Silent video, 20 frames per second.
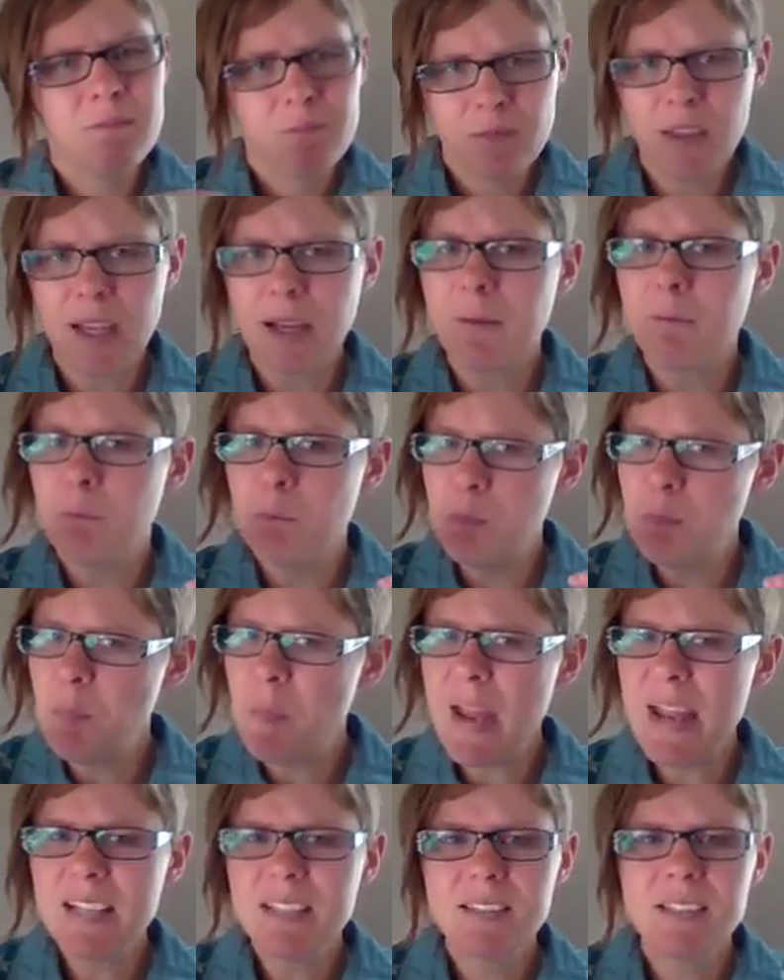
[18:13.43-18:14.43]
like
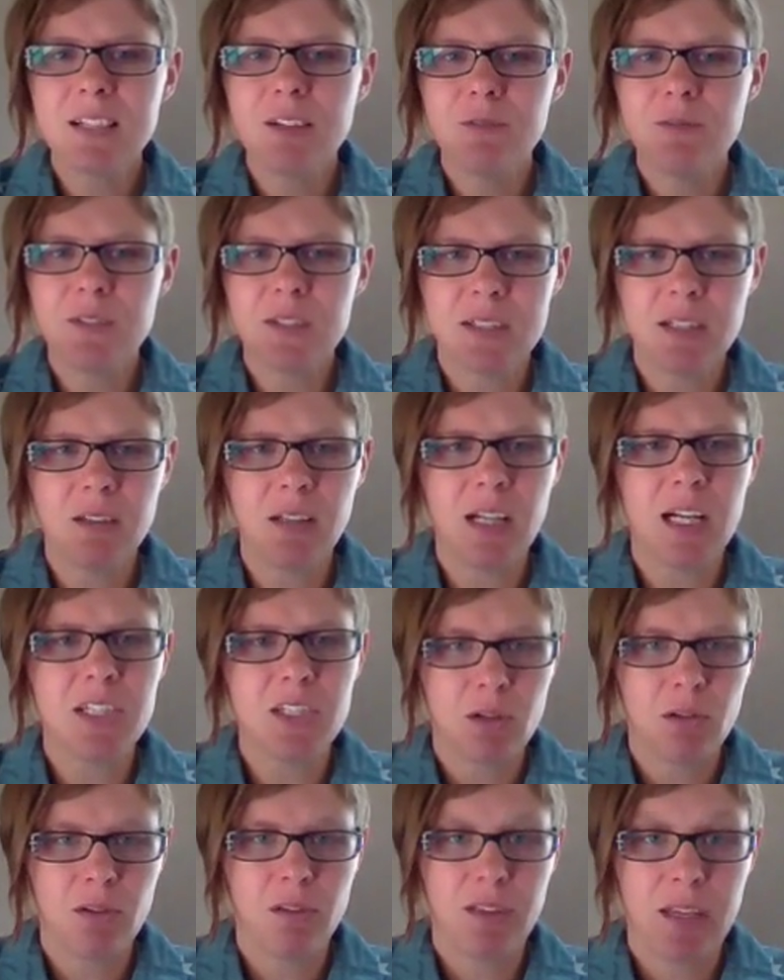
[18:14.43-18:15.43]
basic
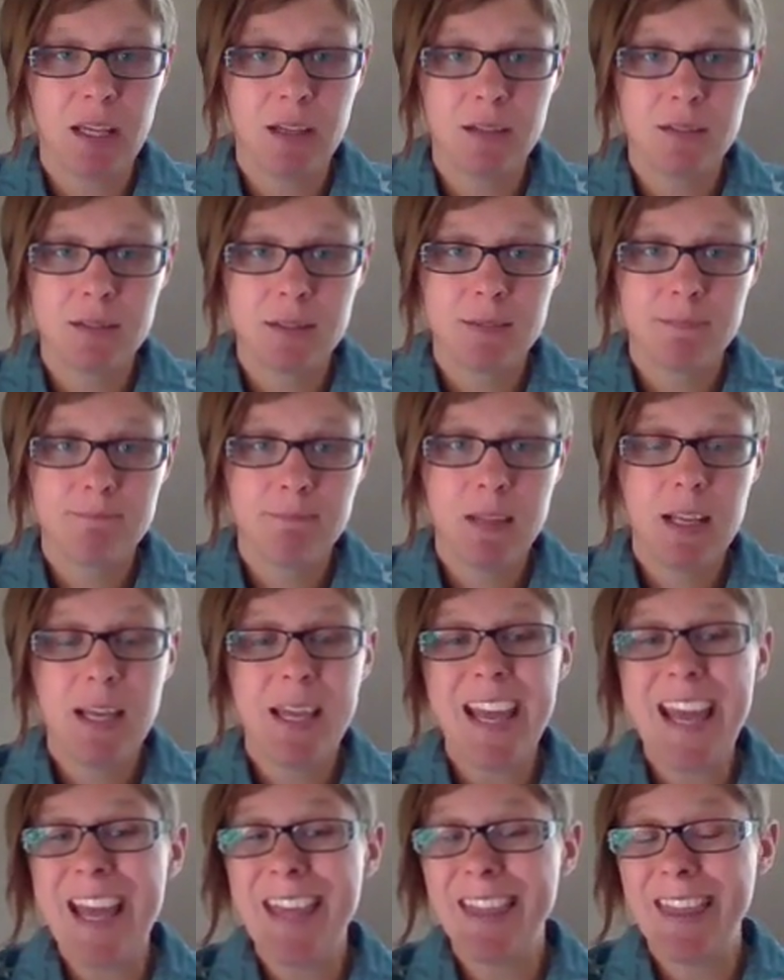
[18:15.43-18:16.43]
physiological things.
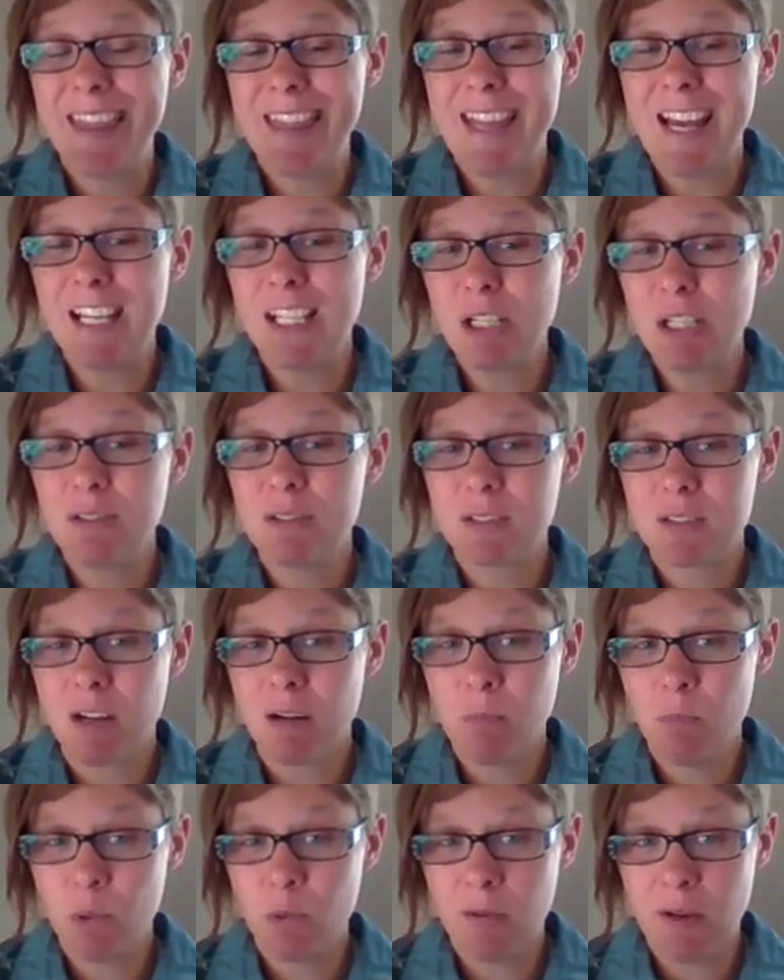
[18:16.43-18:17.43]
And then you can
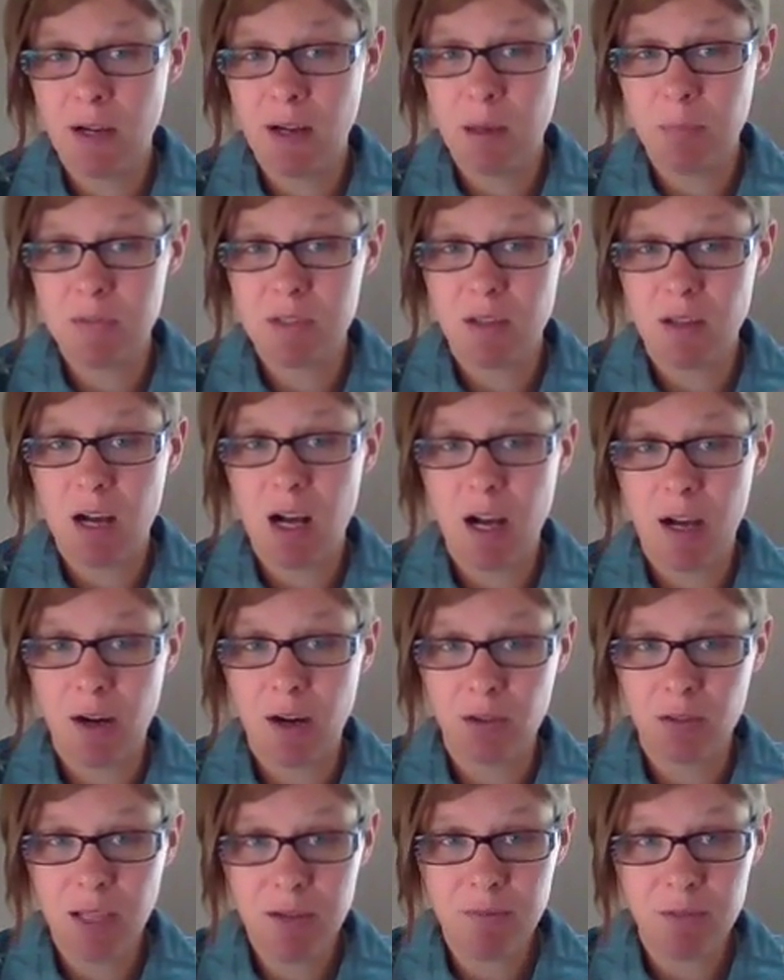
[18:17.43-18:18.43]
start moving up to the
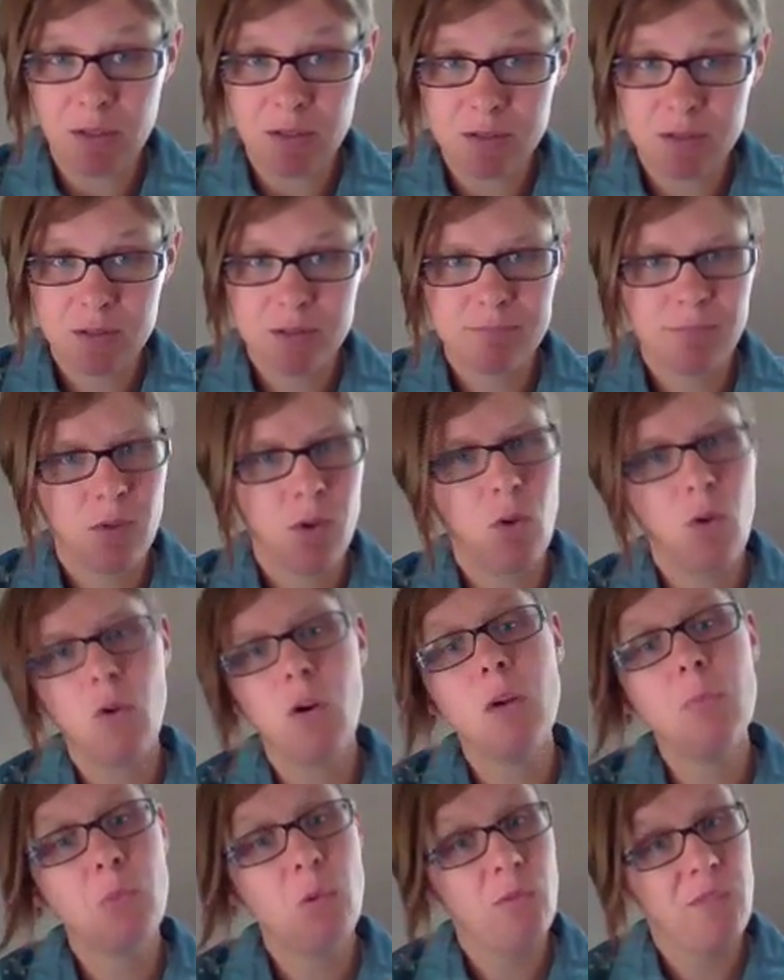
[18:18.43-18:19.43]
higher levels,
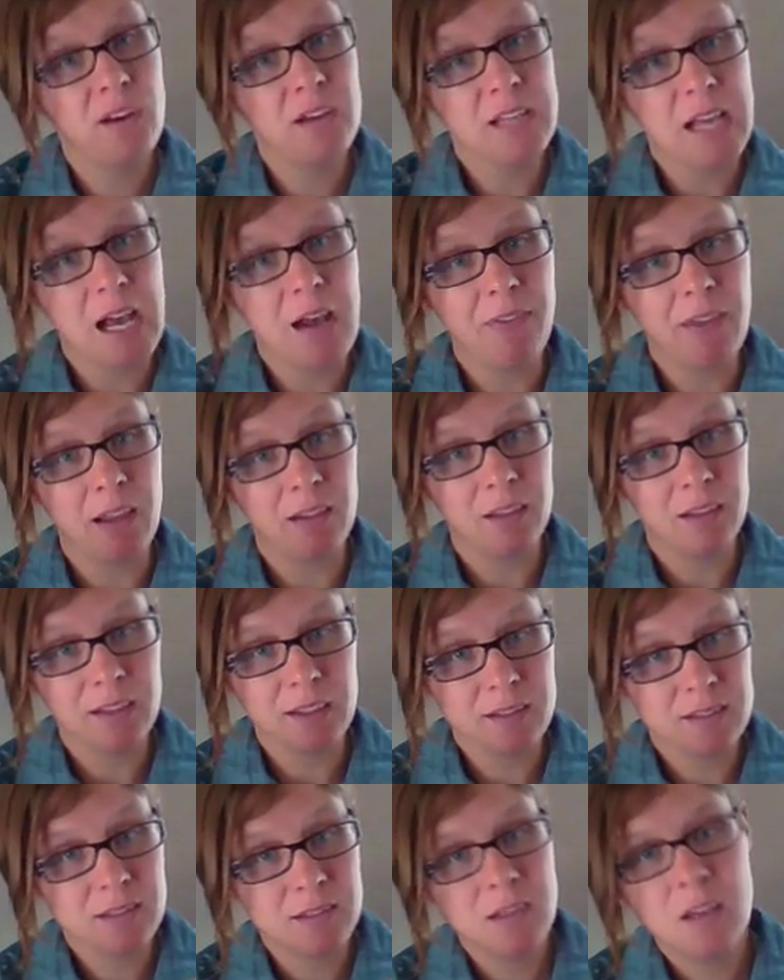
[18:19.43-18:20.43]
or moving down that
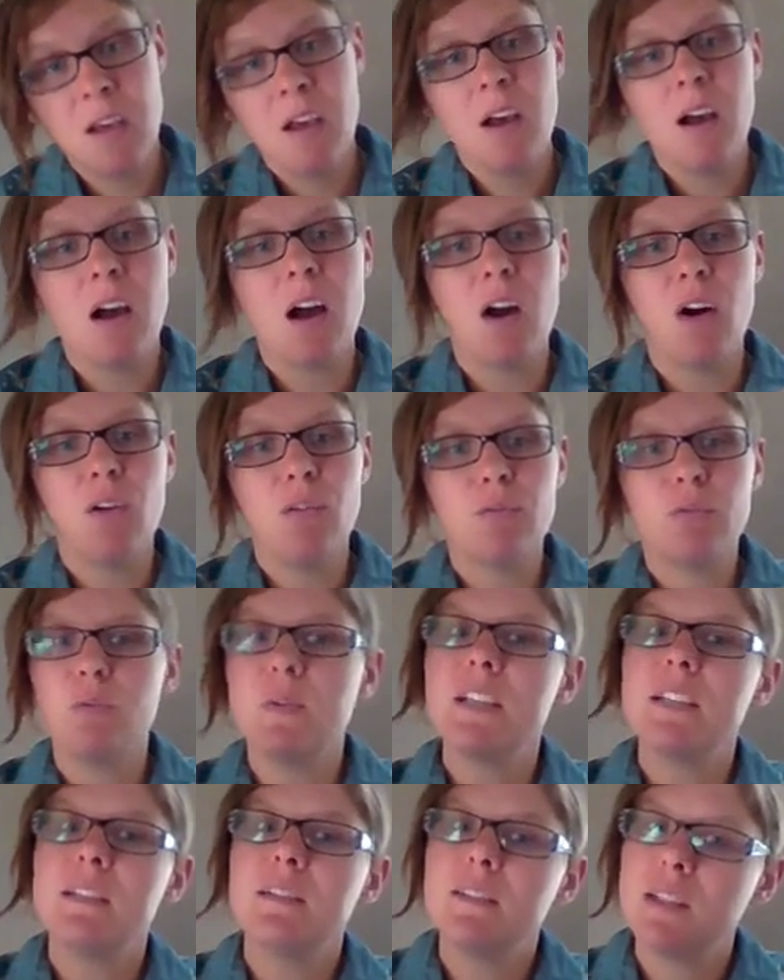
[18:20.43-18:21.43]
list of
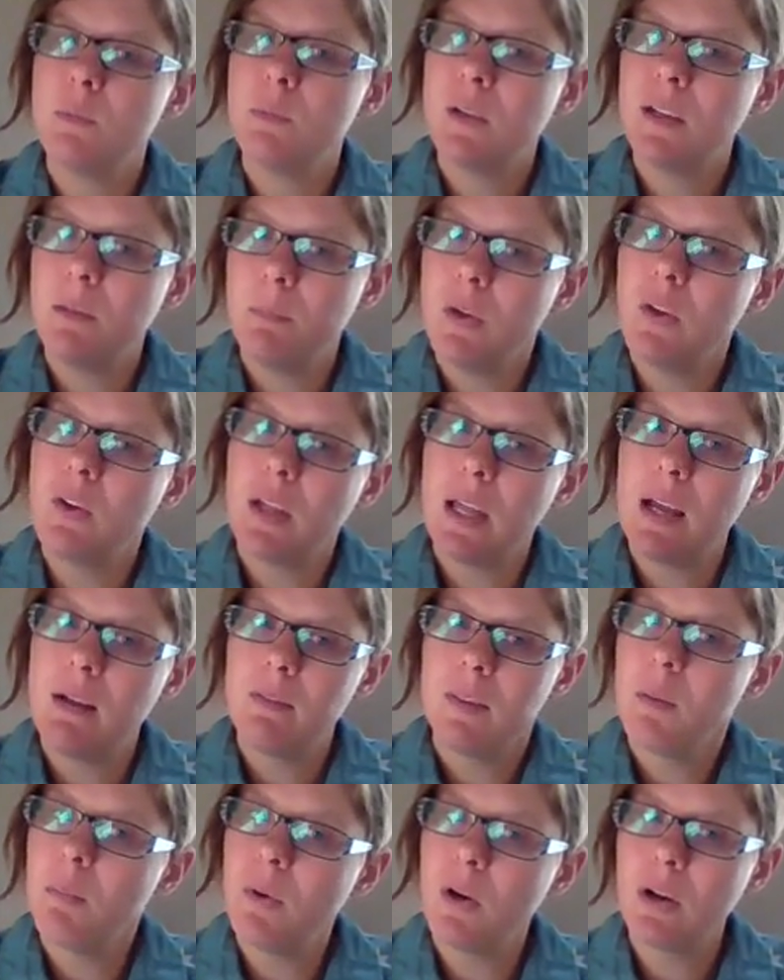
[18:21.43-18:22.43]
reasons that we communicate
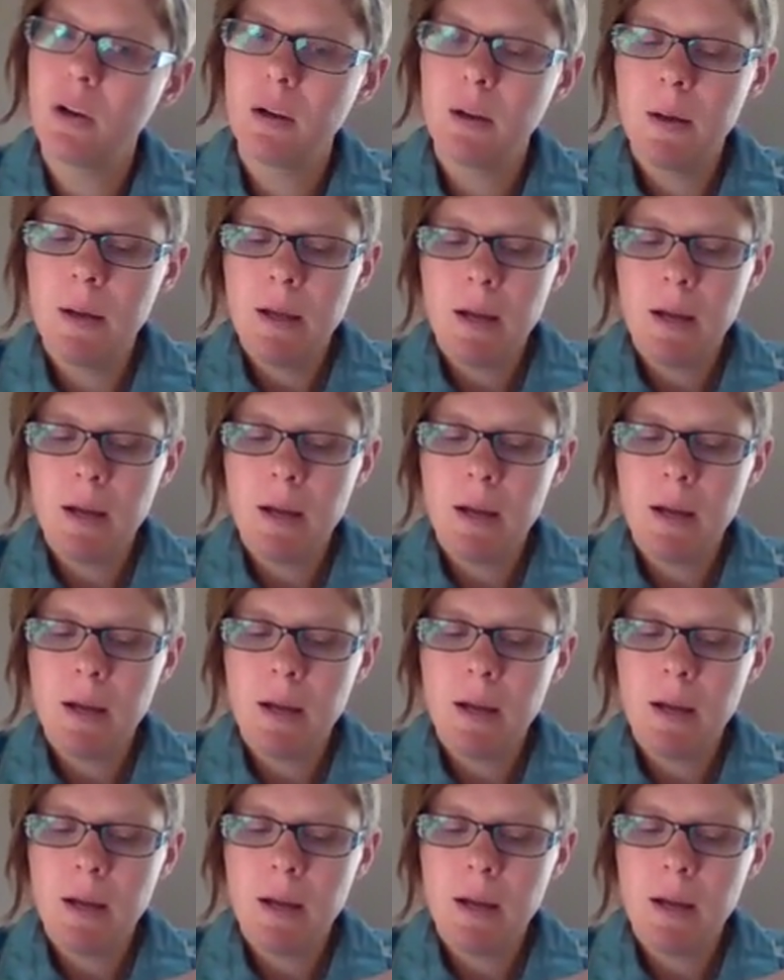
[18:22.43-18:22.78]
in the book,